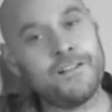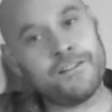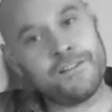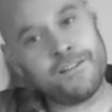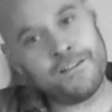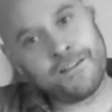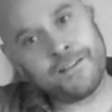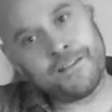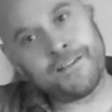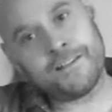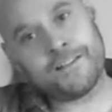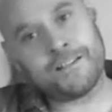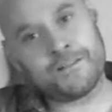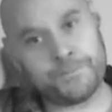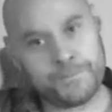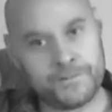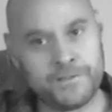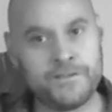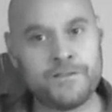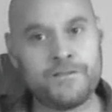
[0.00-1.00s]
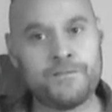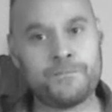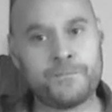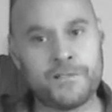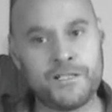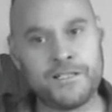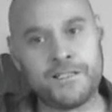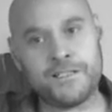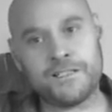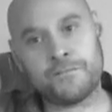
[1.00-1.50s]
Yeah, I've been
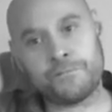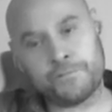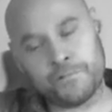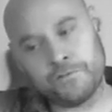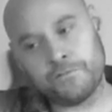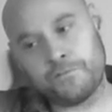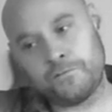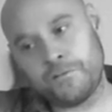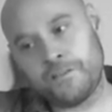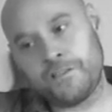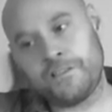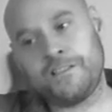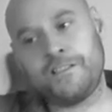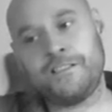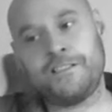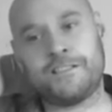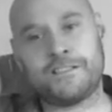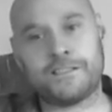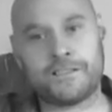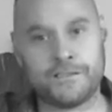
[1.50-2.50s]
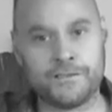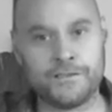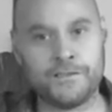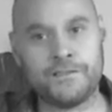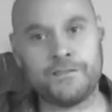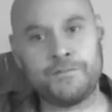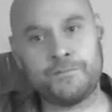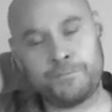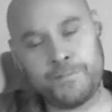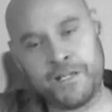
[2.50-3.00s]
black, but when I
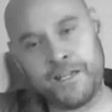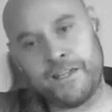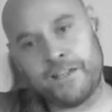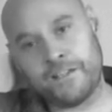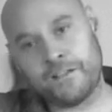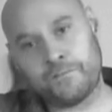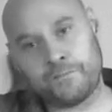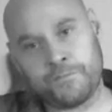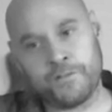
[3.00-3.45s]
come back,